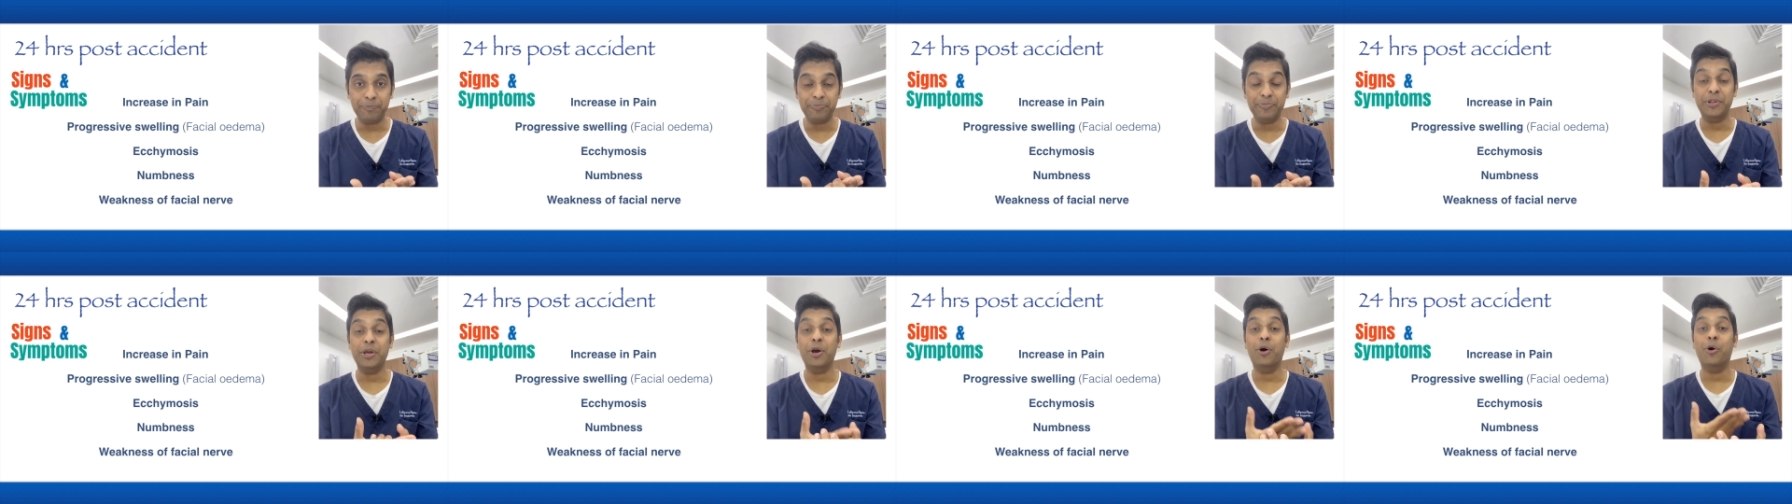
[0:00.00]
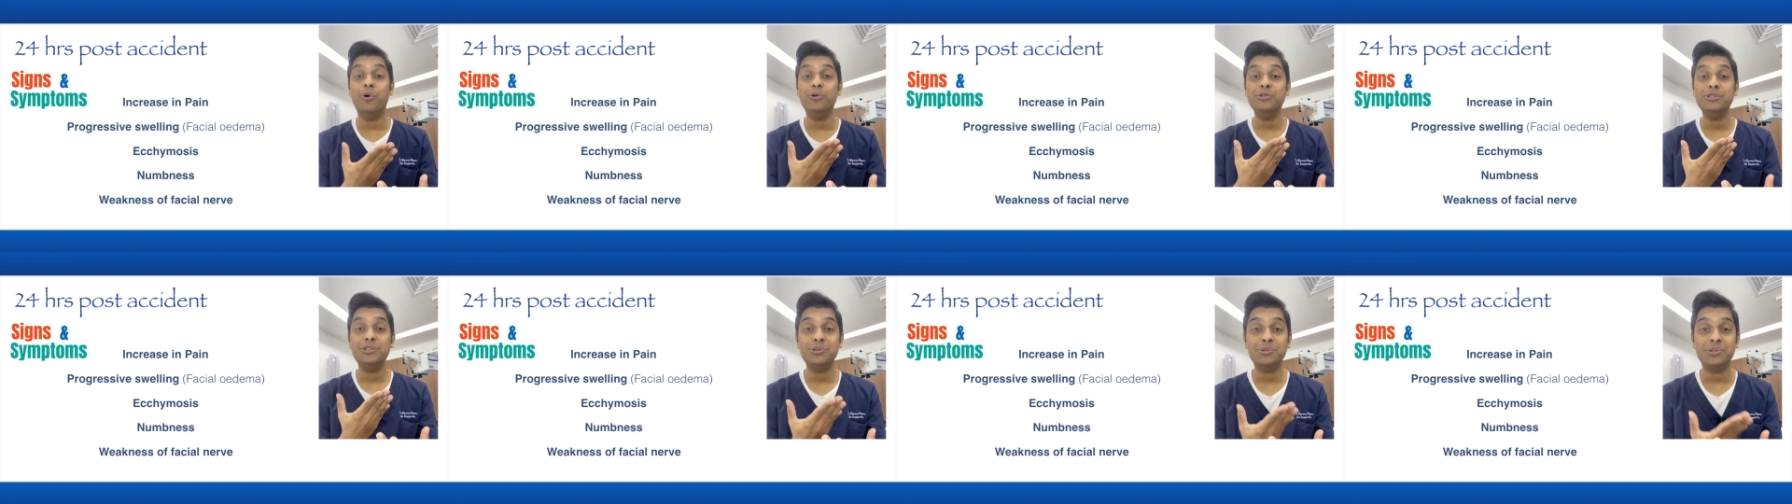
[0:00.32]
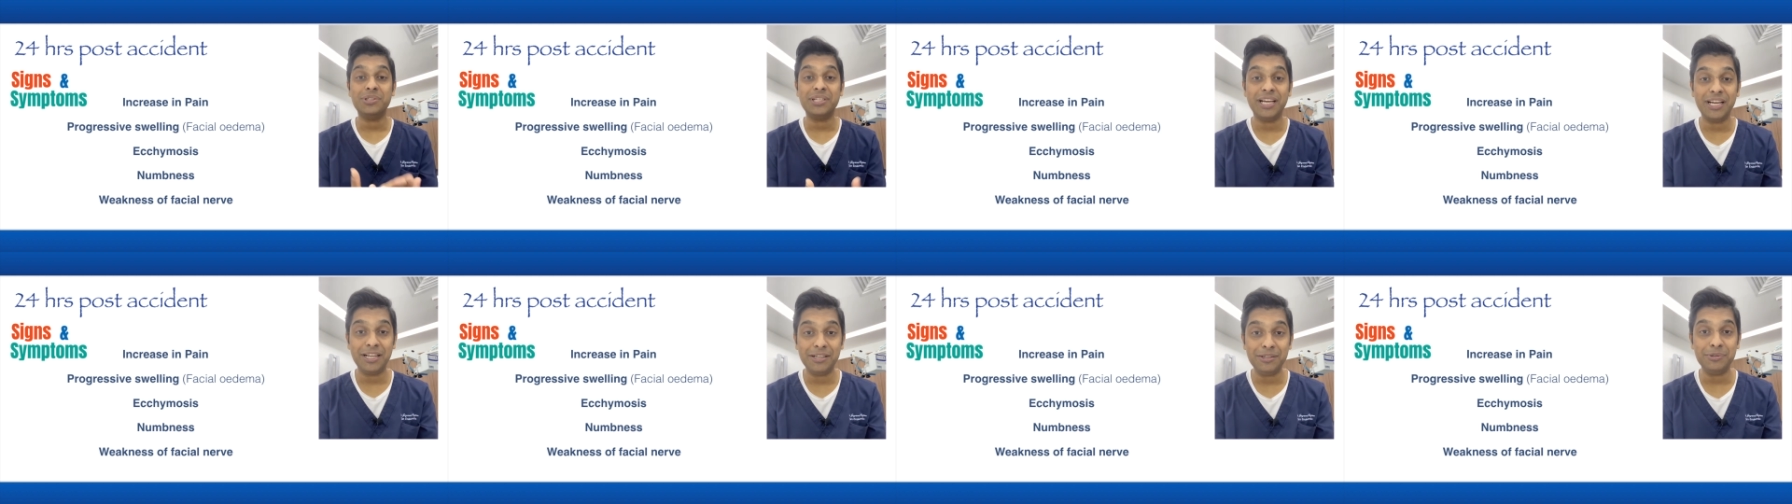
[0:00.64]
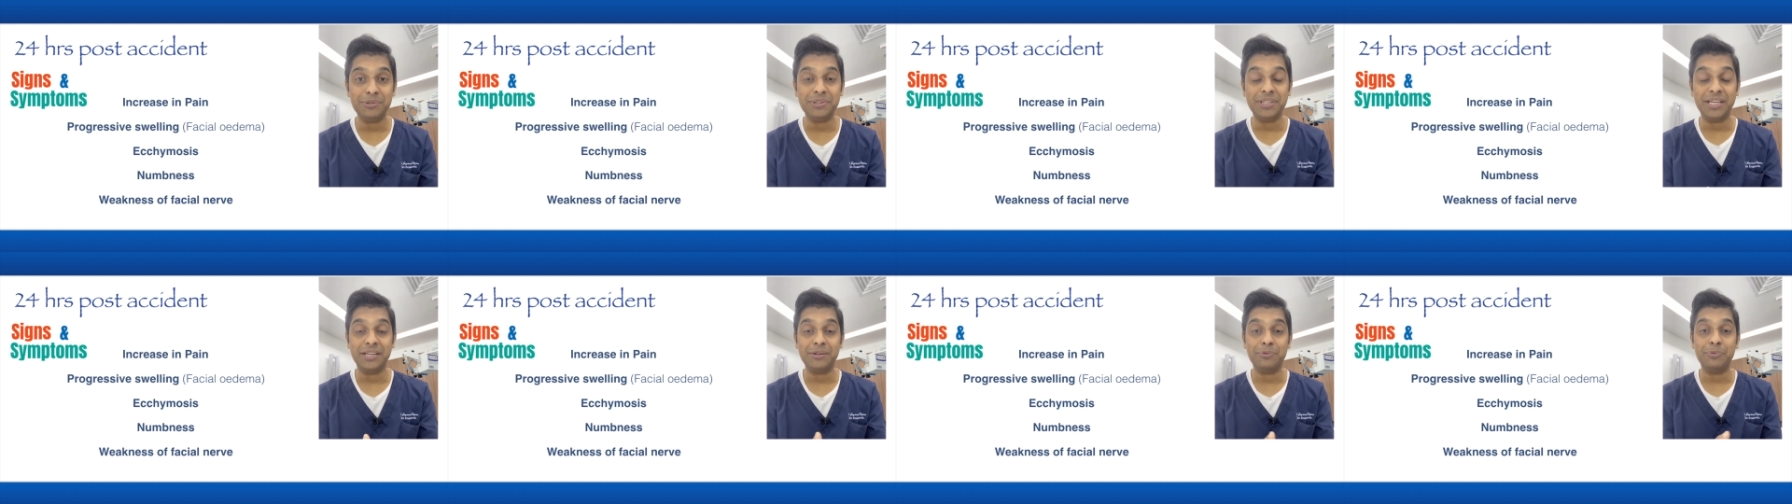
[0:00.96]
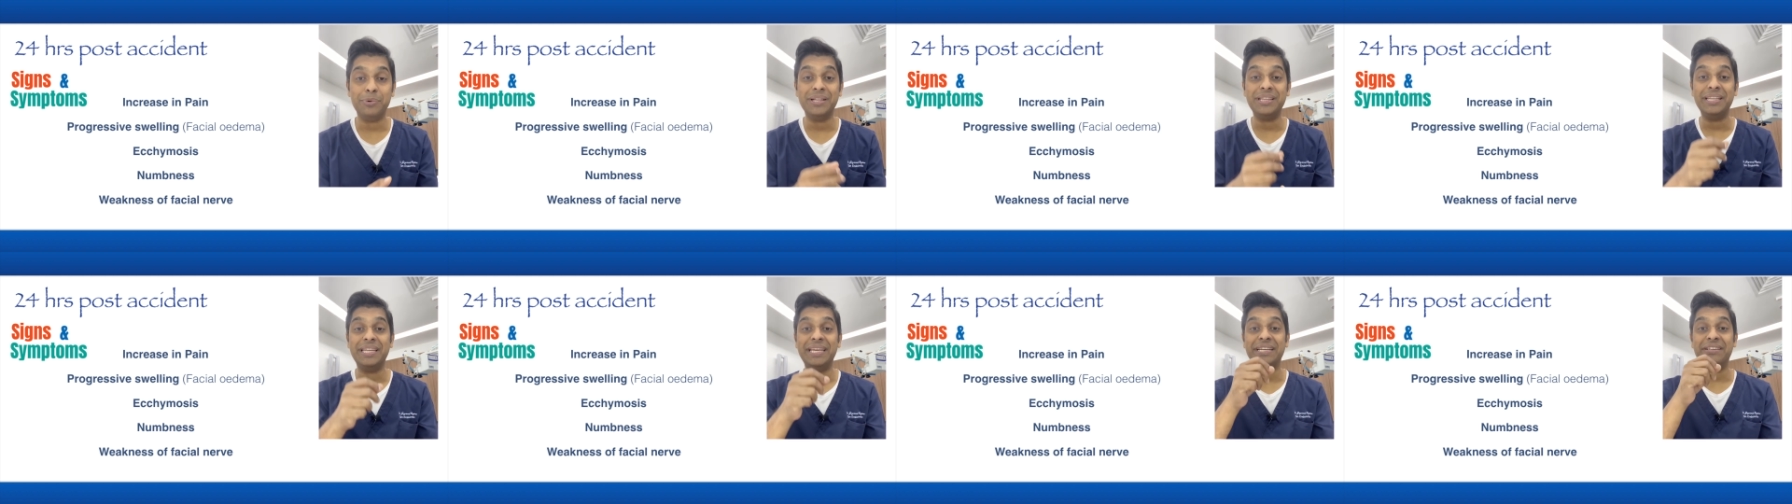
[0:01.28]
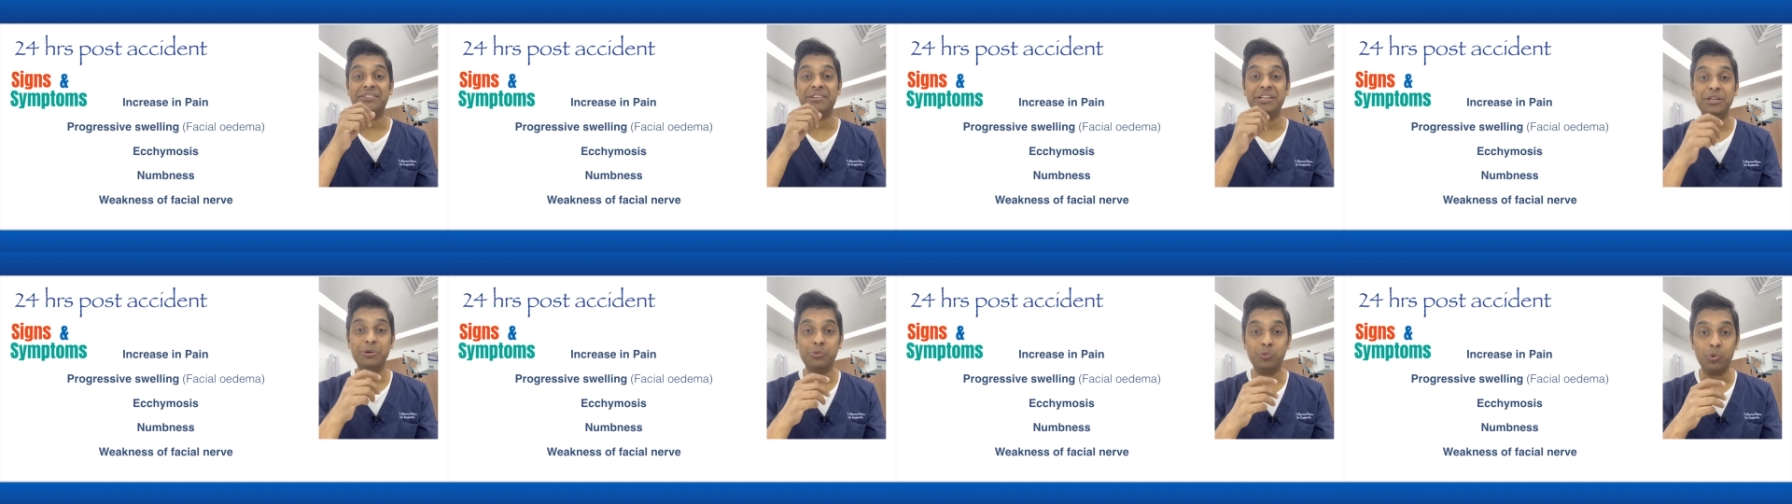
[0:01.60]
they also tell you that when they
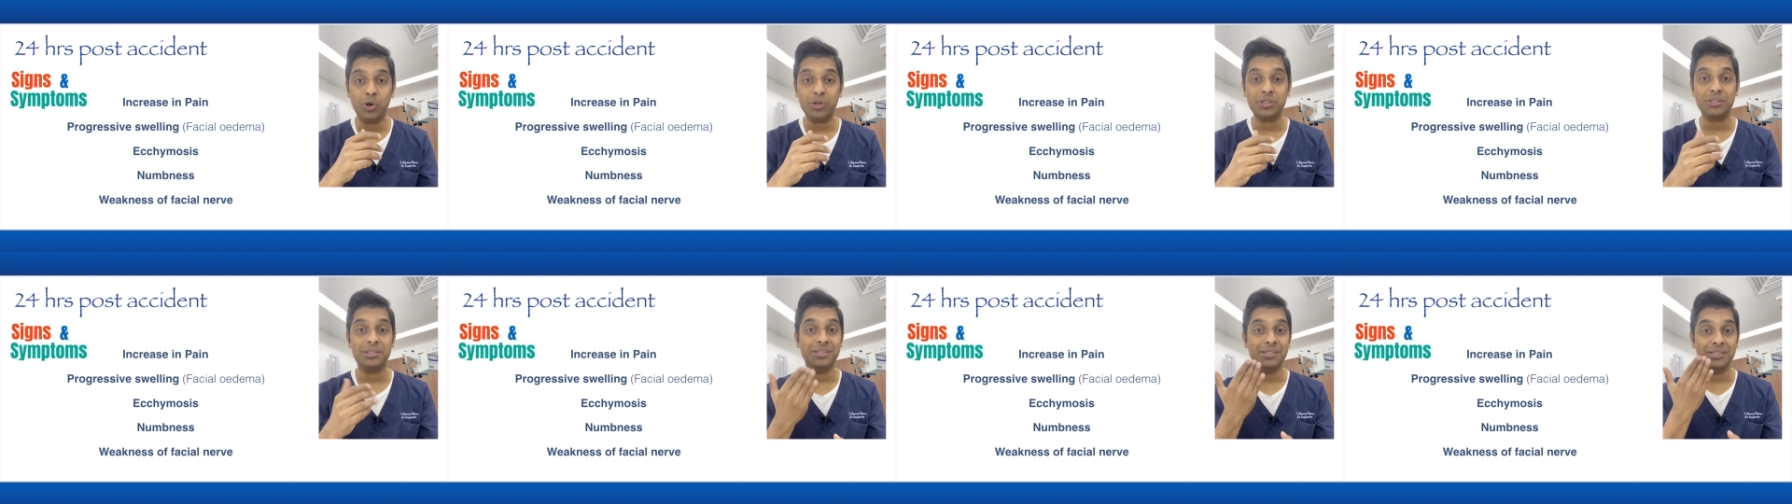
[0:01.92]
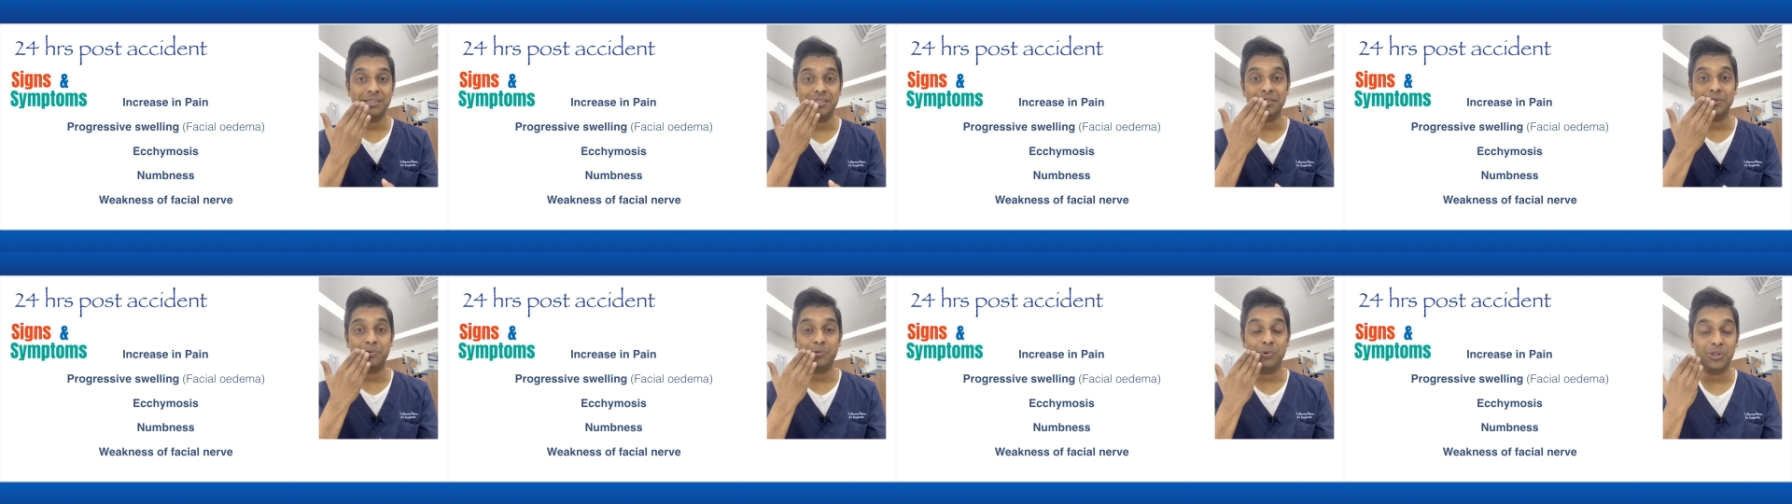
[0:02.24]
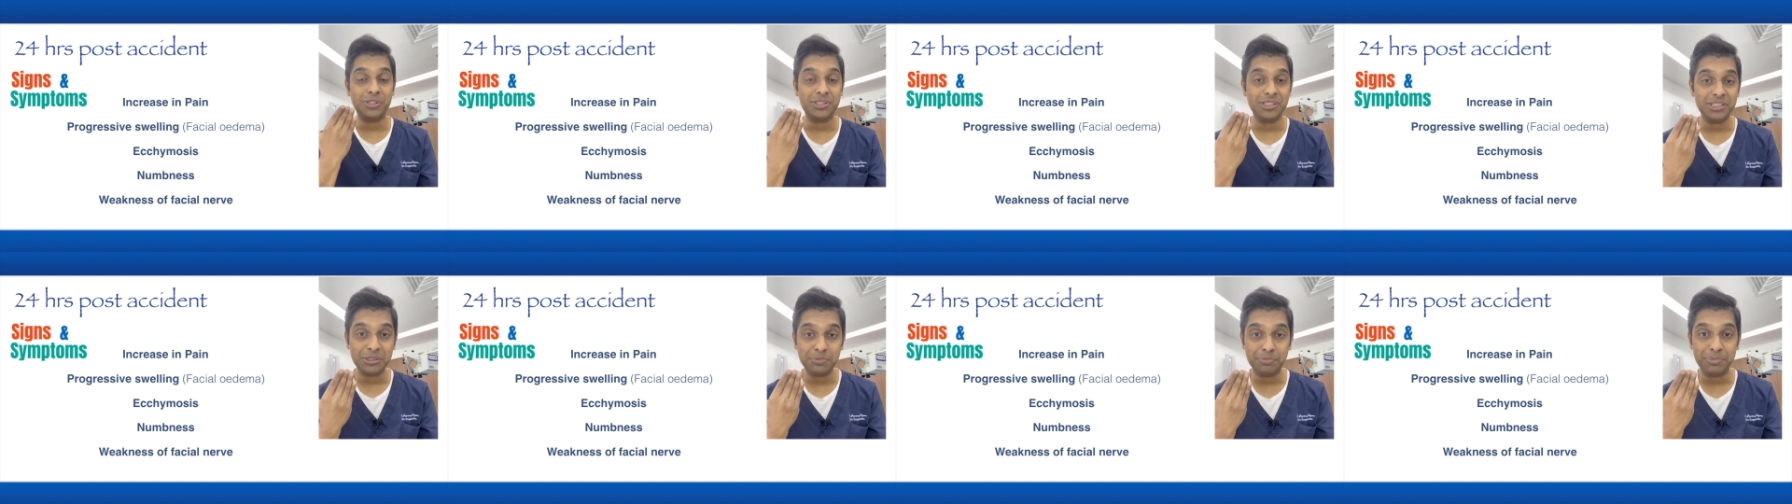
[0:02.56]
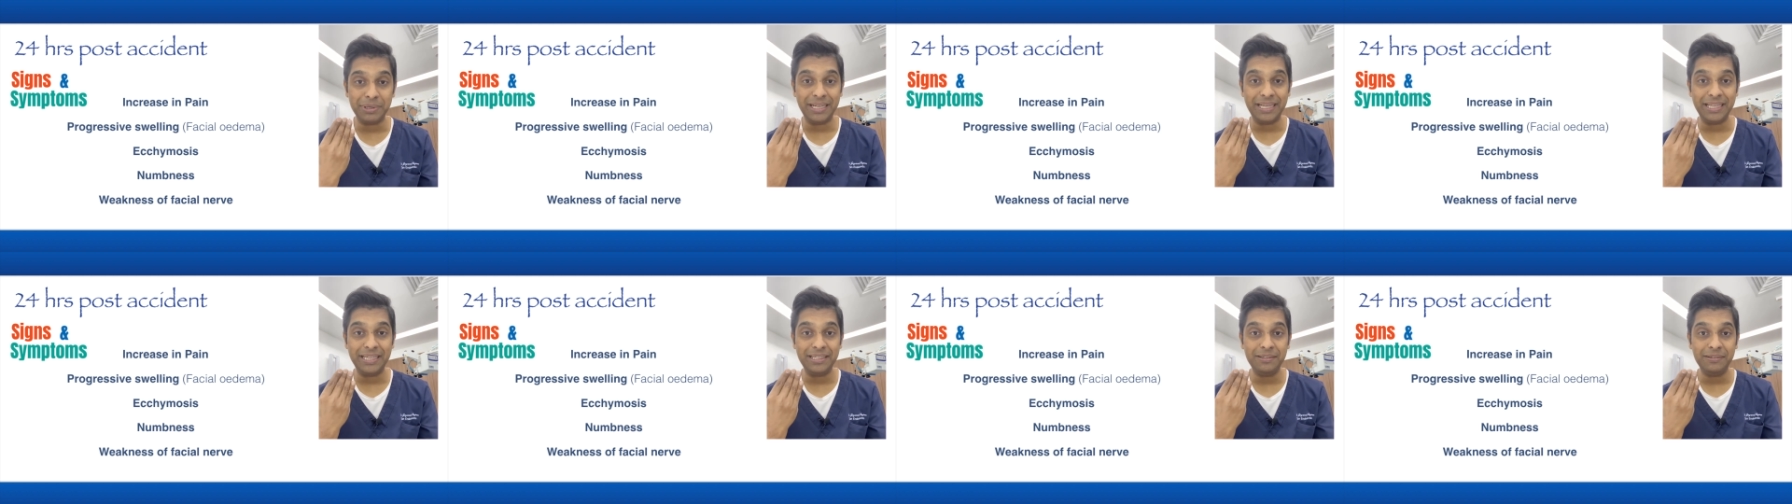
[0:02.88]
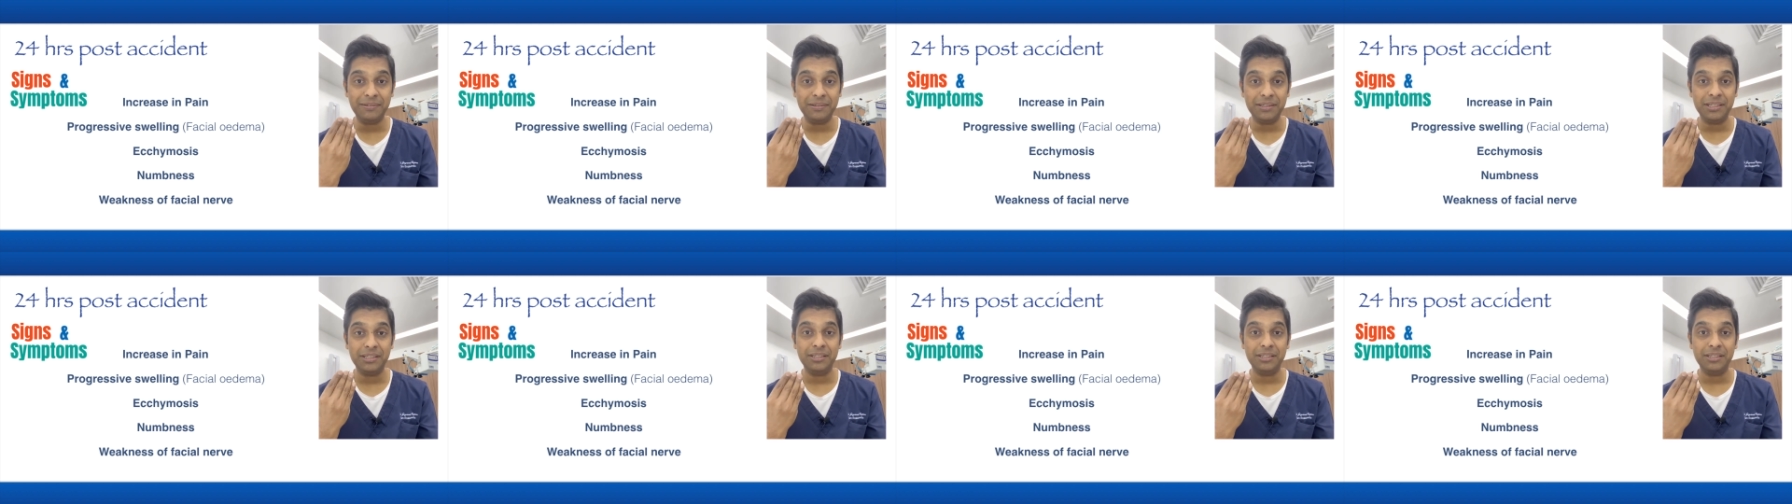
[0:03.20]
drink water, there's water spilling.